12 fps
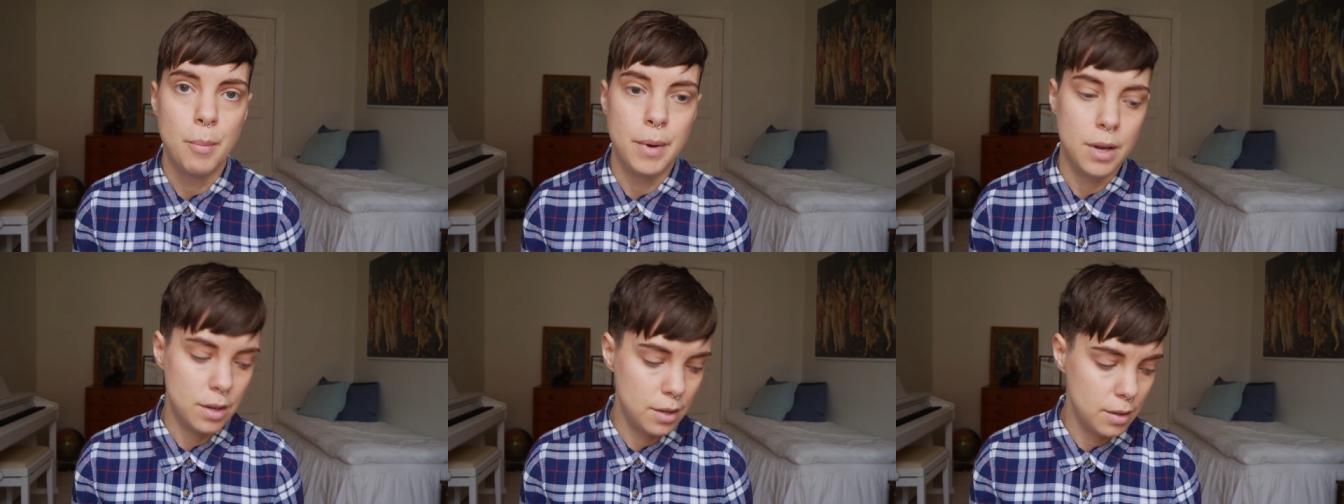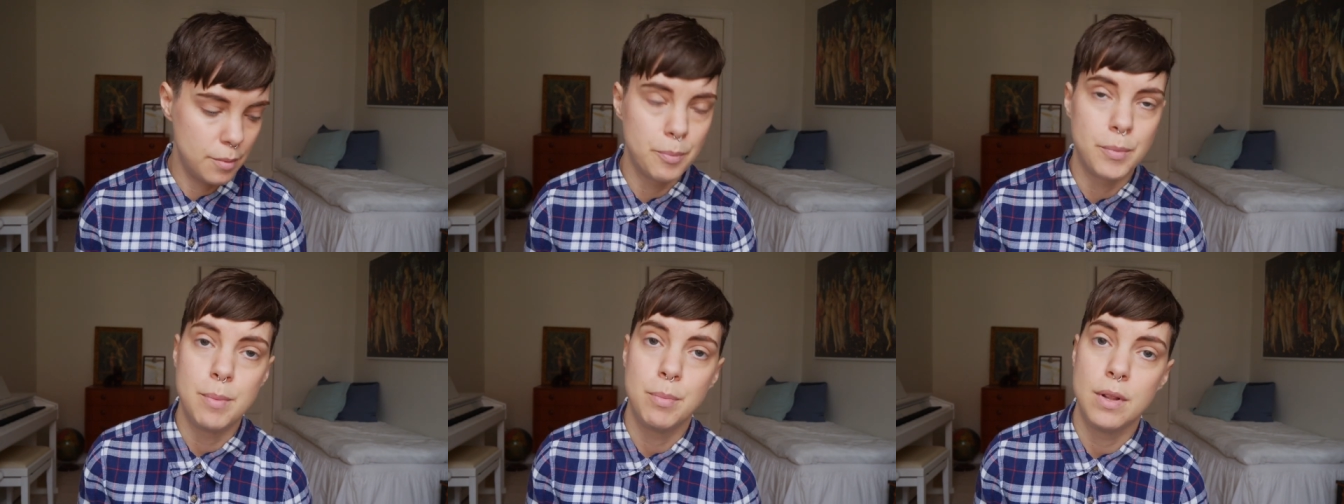But
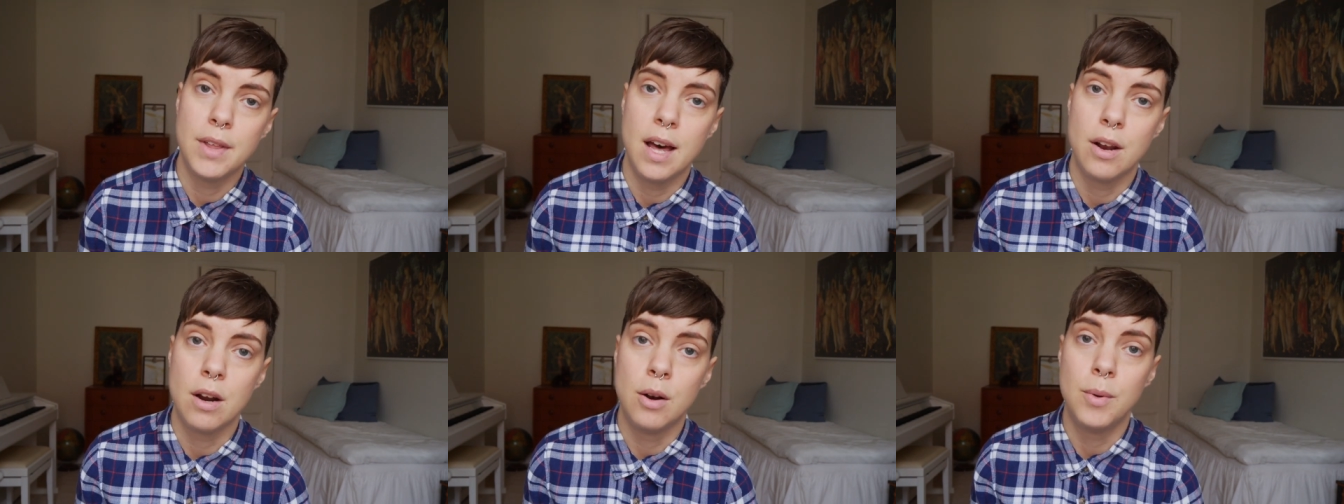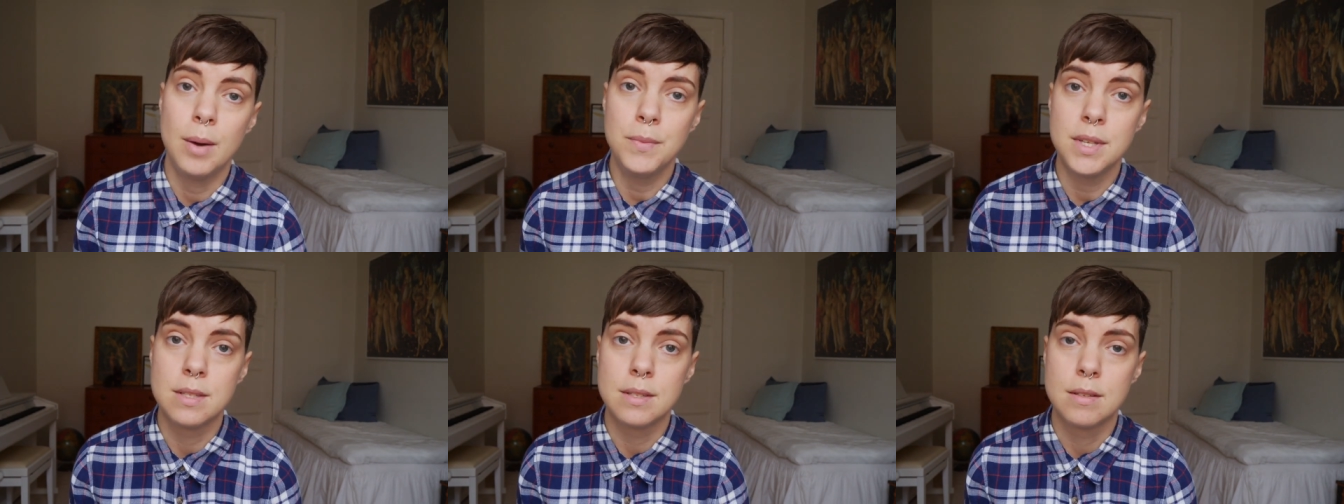people that are around
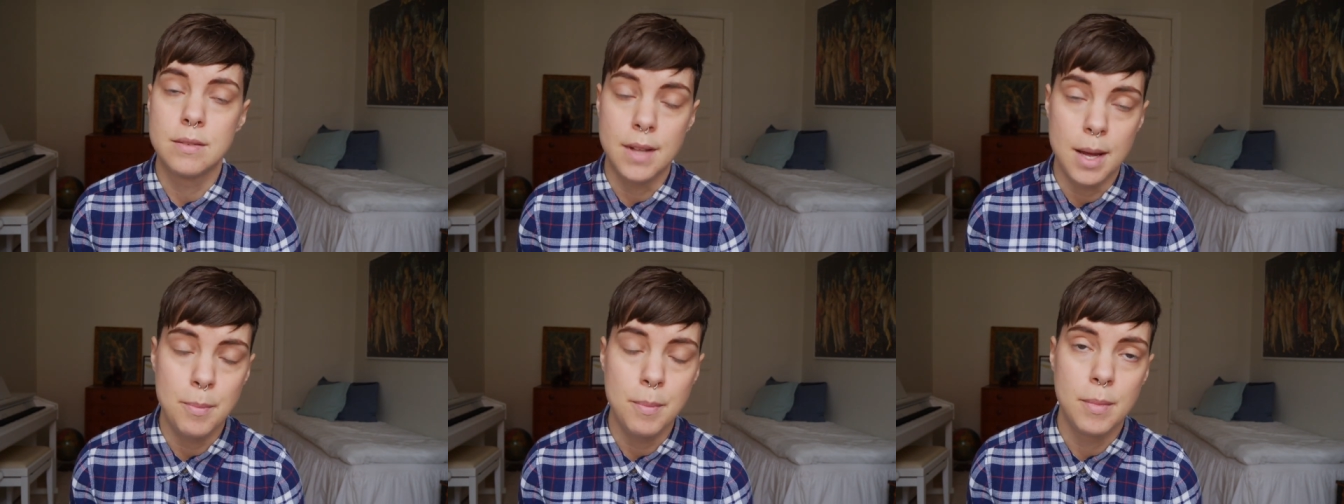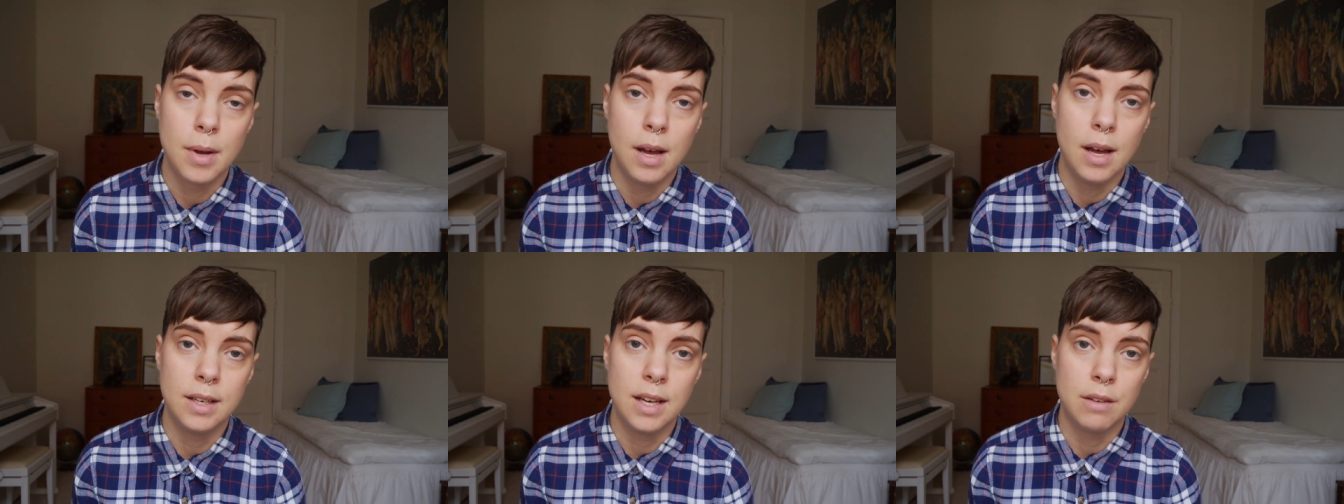these, them
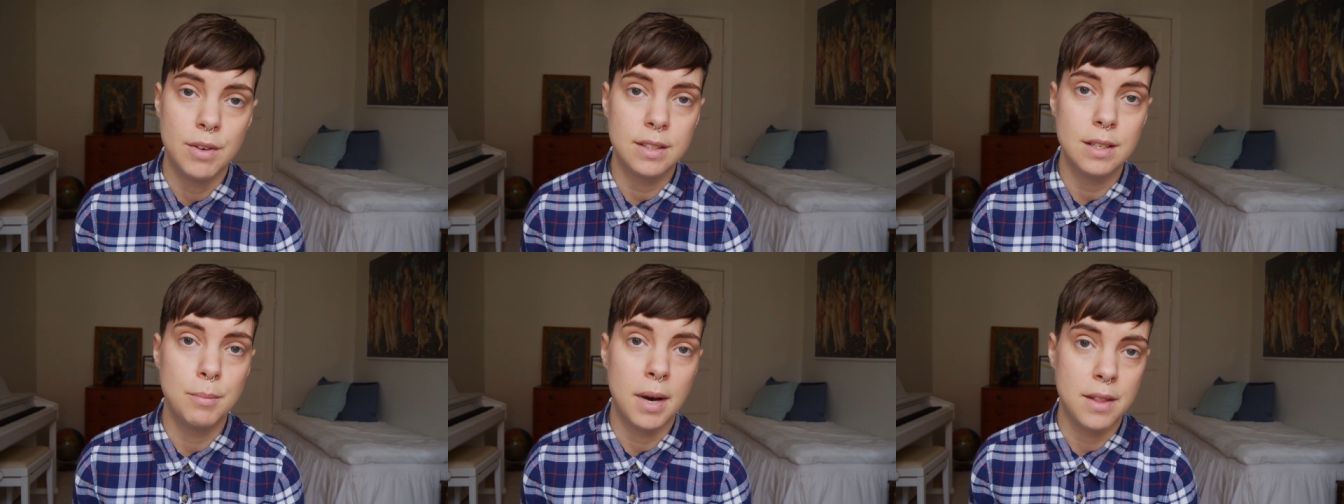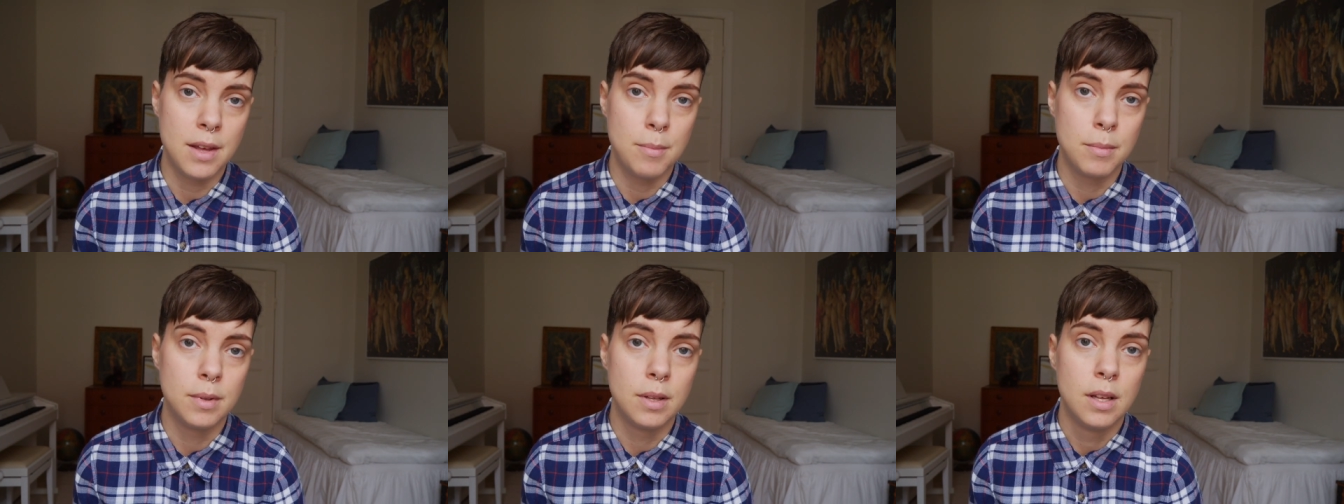and get affected by
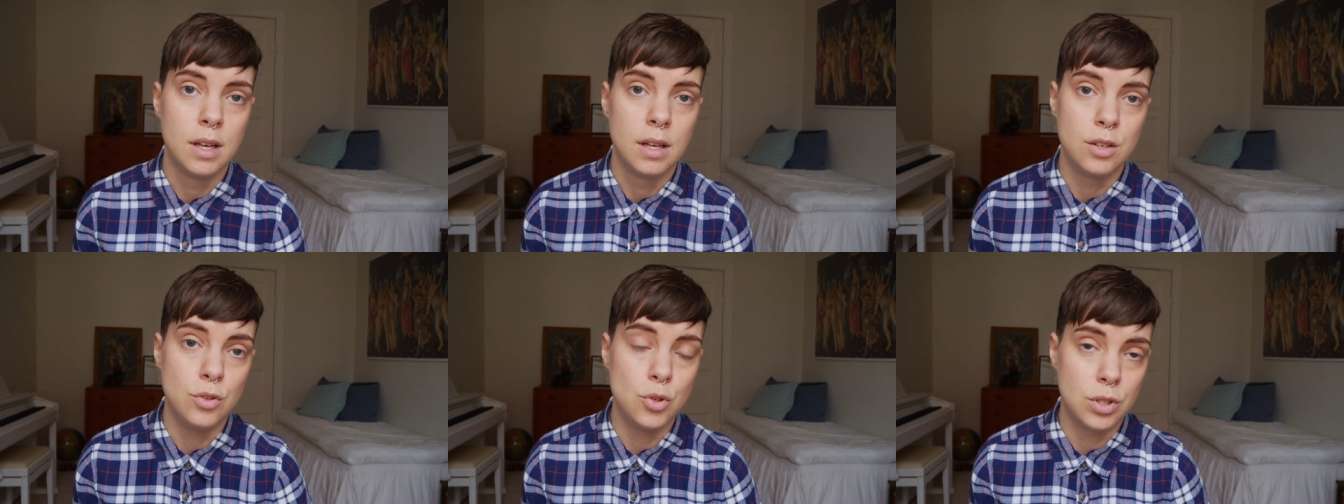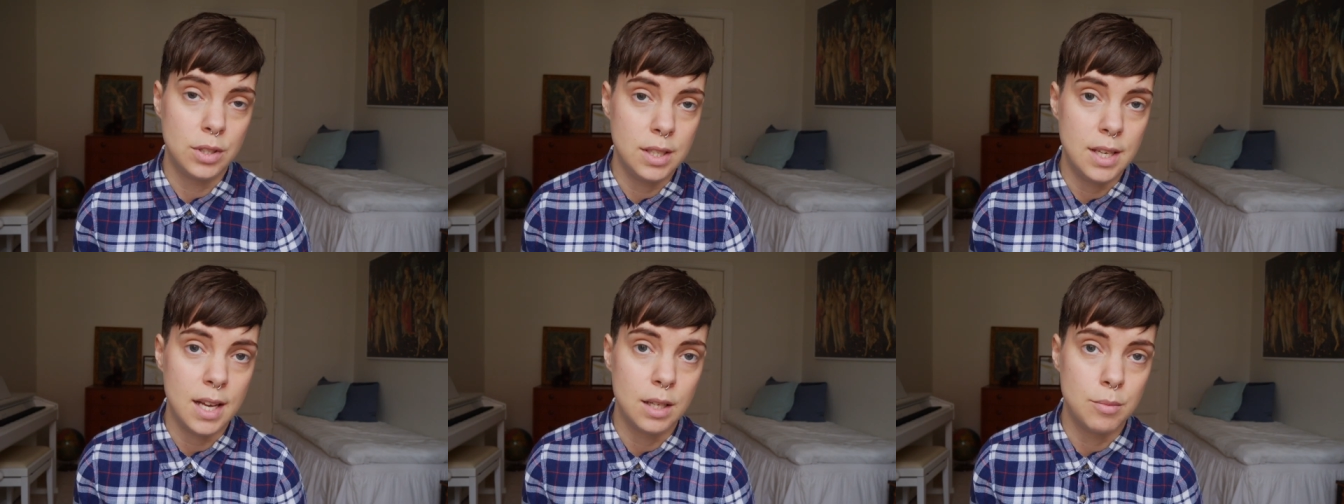them usually
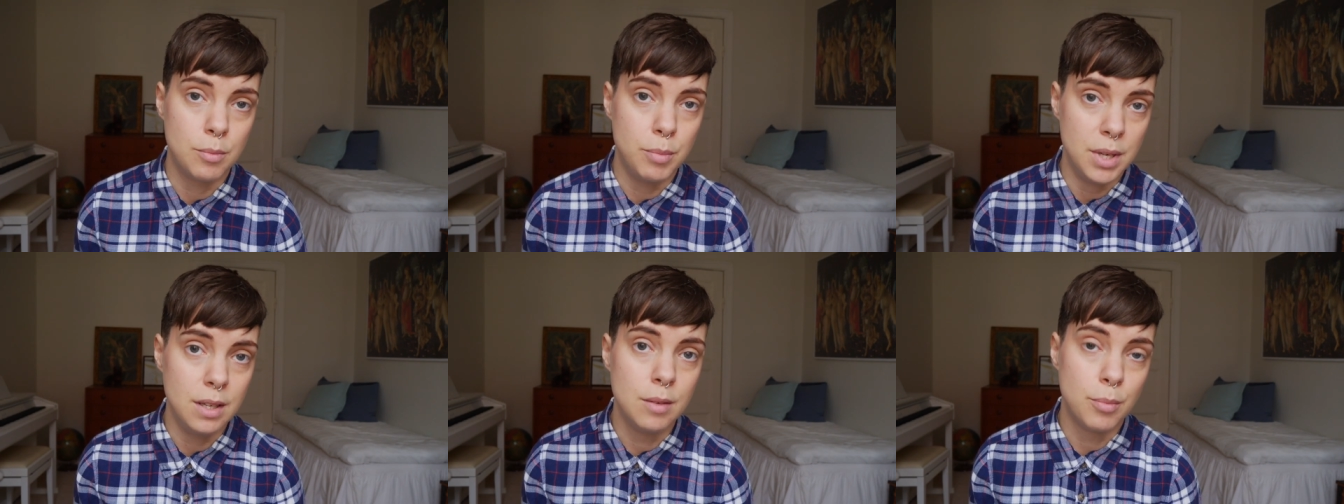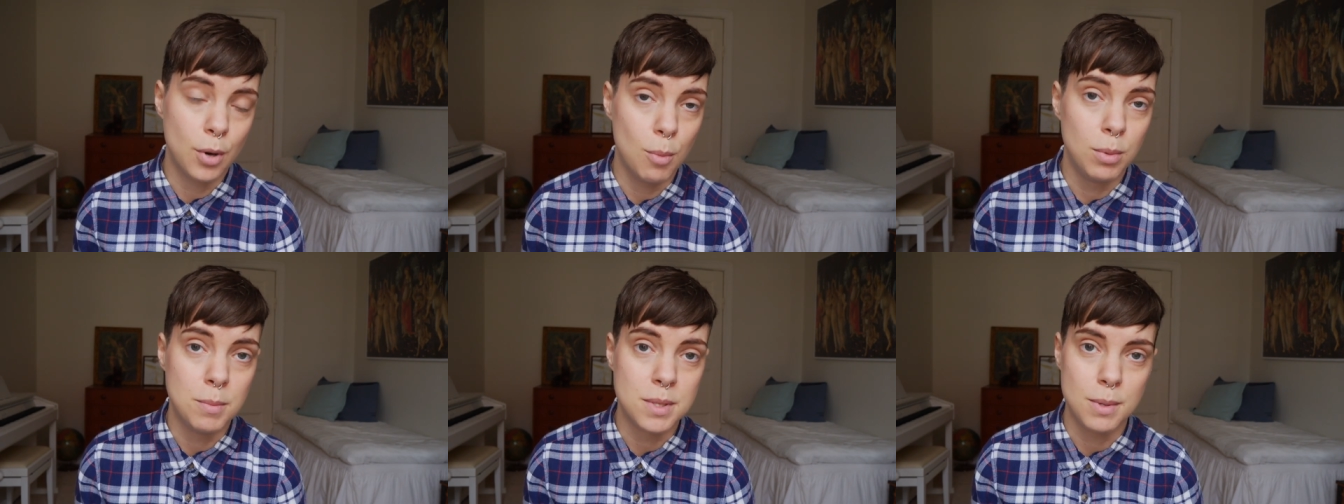get big
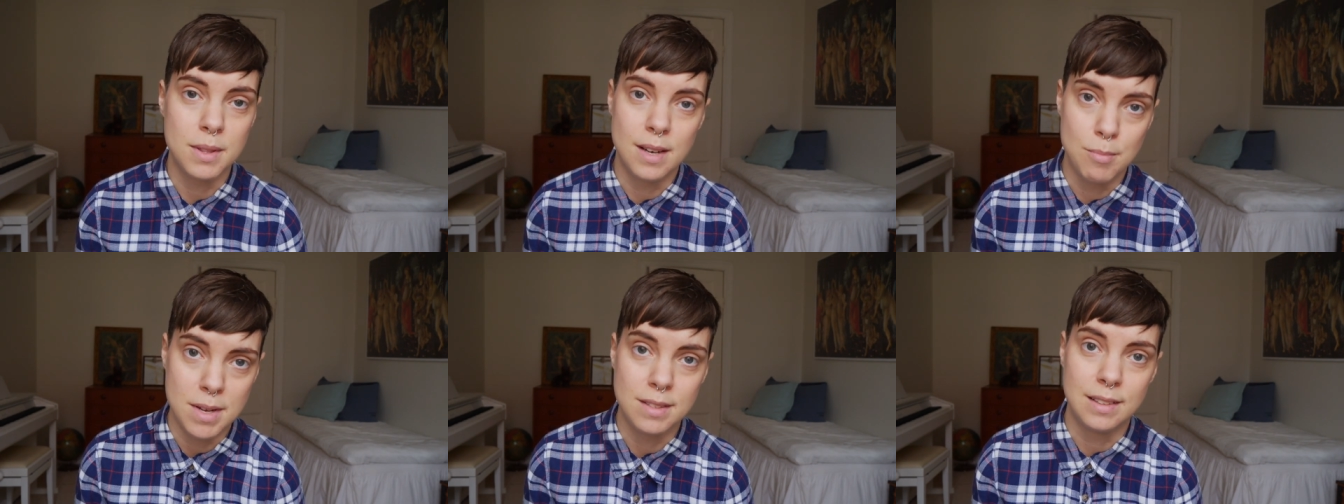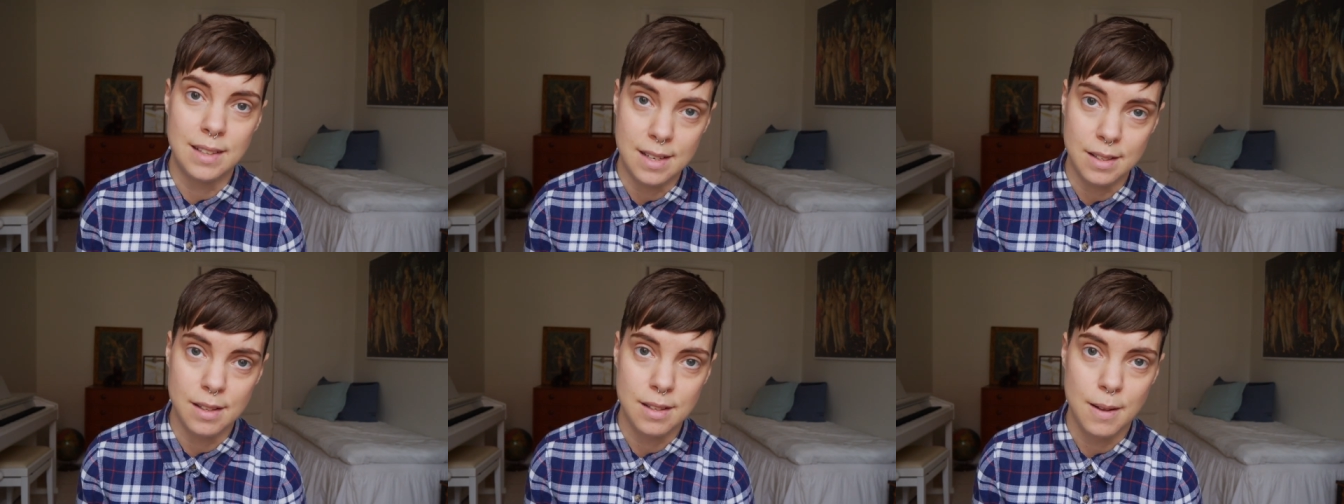problems with their mental
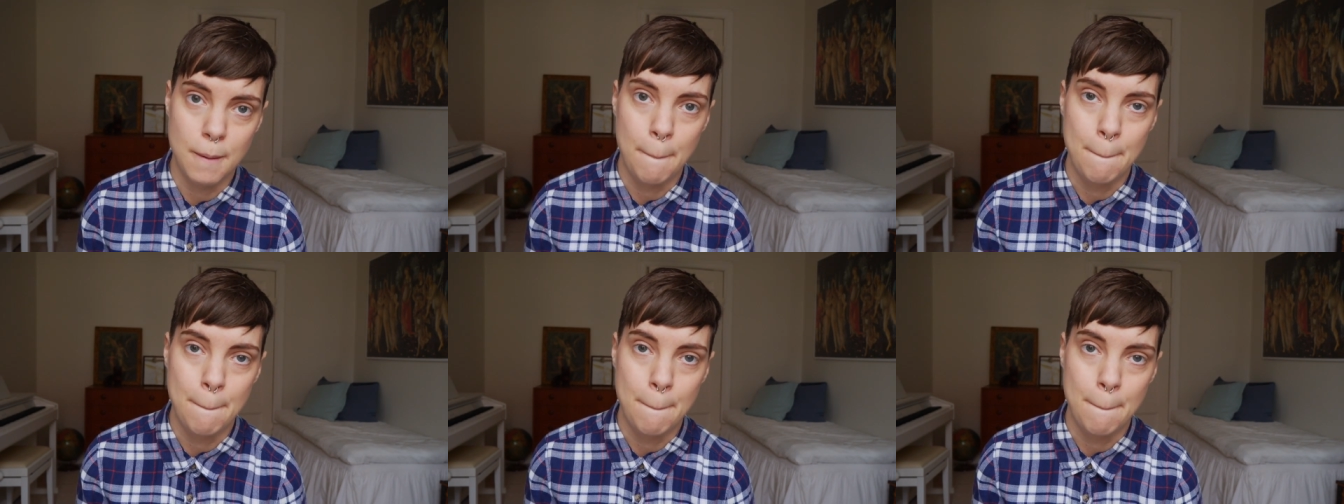health.